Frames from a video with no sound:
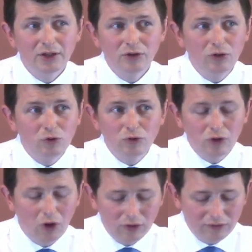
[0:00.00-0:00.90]
No
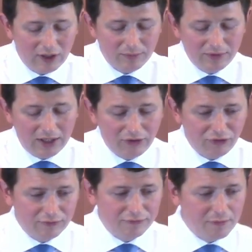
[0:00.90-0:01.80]

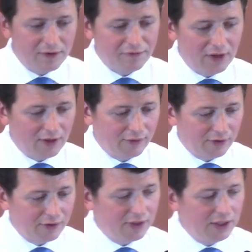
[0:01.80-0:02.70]
condemnation from the
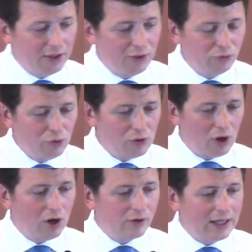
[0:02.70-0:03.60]
Father. You
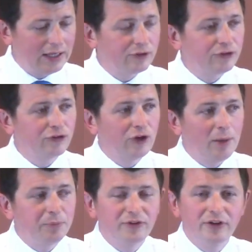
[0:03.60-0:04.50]
are
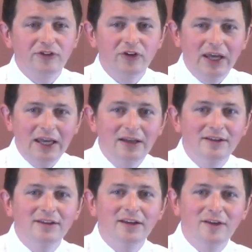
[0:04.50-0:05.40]
accepted
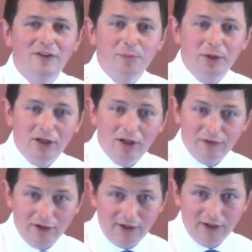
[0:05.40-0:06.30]
in the
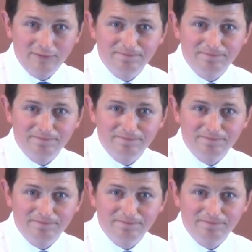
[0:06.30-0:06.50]
Beloved.